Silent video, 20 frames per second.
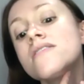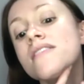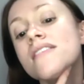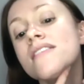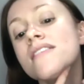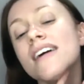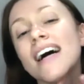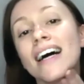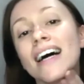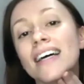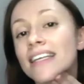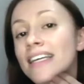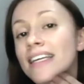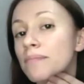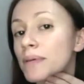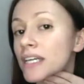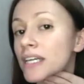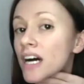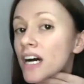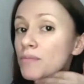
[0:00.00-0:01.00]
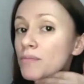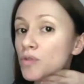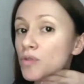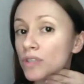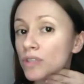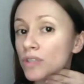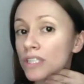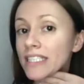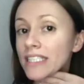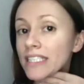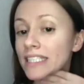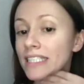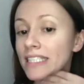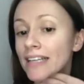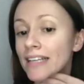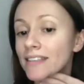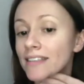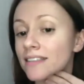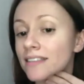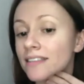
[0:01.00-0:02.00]
And it becomes really
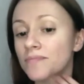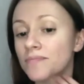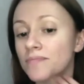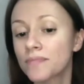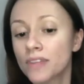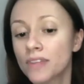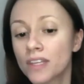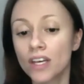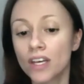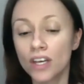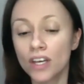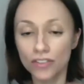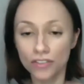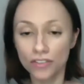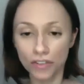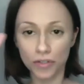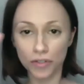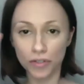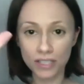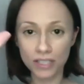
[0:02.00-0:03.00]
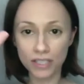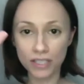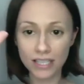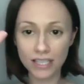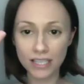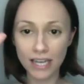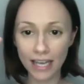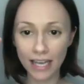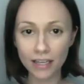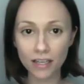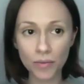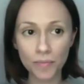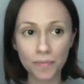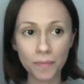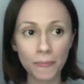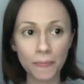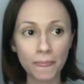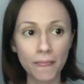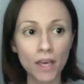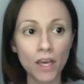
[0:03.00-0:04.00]
tense. So you can take
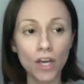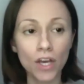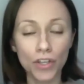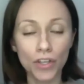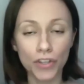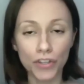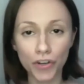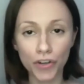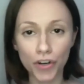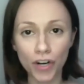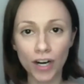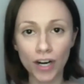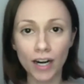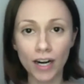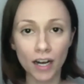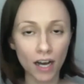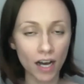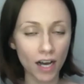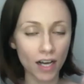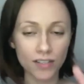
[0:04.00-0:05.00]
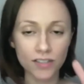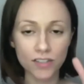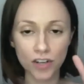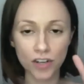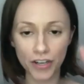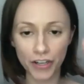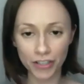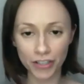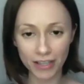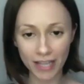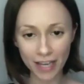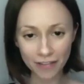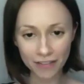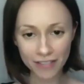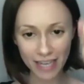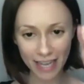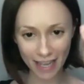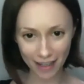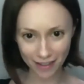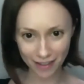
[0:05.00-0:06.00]
your left
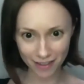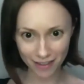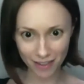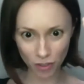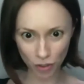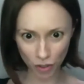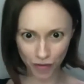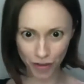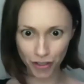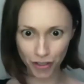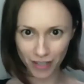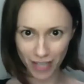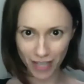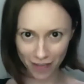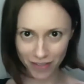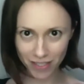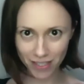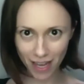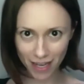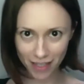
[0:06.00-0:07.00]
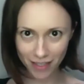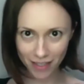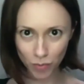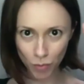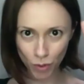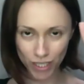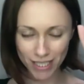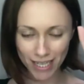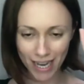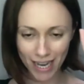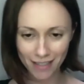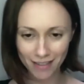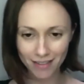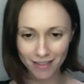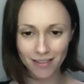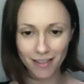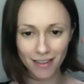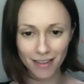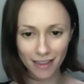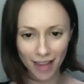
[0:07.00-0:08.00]
hand. So if your left side is more
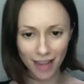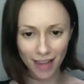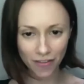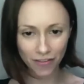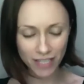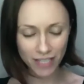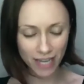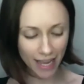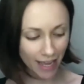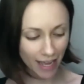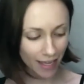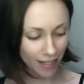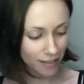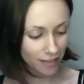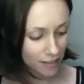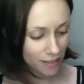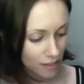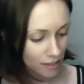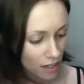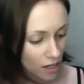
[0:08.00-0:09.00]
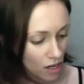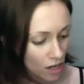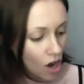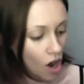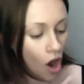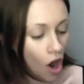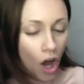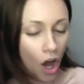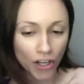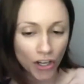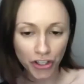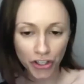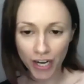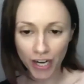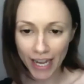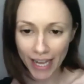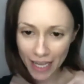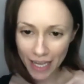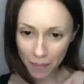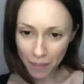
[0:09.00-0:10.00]
tense, left hand on your
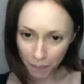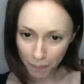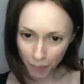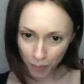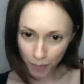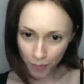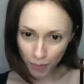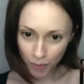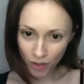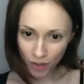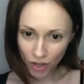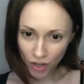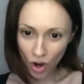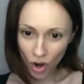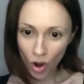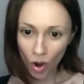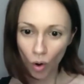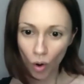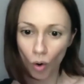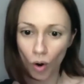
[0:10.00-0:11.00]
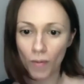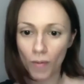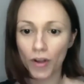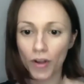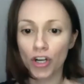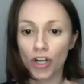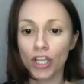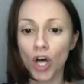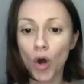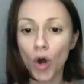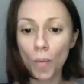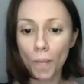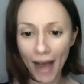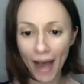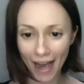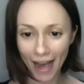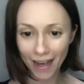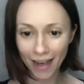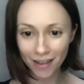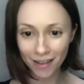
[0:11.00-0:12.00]
hip or your low
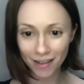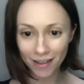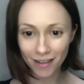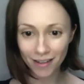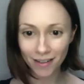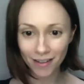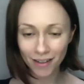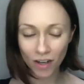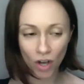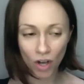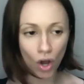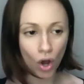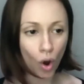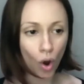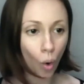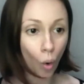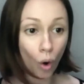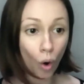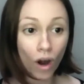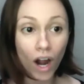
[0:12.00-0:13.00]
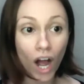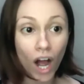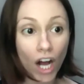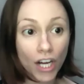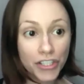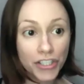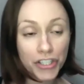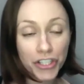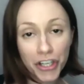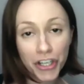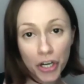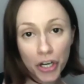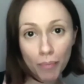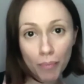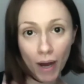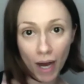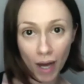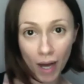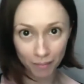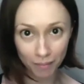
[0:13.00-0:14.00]
back or under your
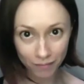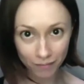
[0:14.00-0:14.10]
bum,